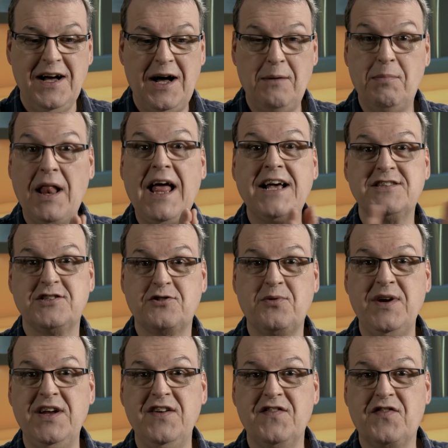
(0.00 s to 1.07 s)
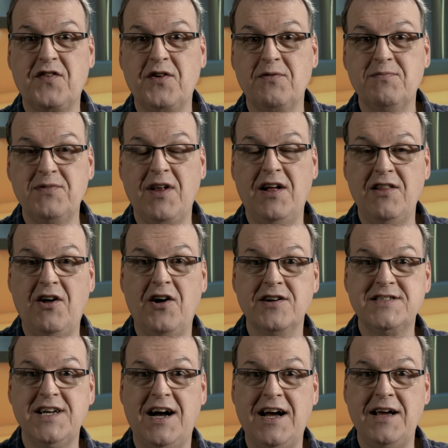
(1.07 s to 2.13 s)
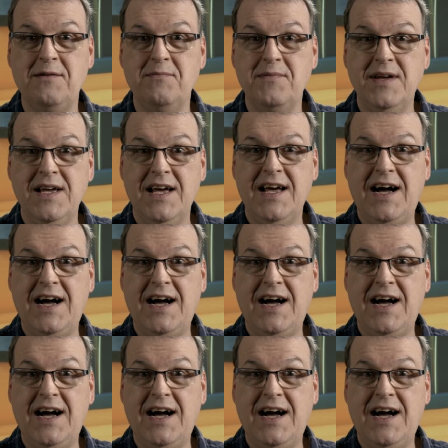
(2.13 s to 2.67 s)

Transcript: a black screen for a long time,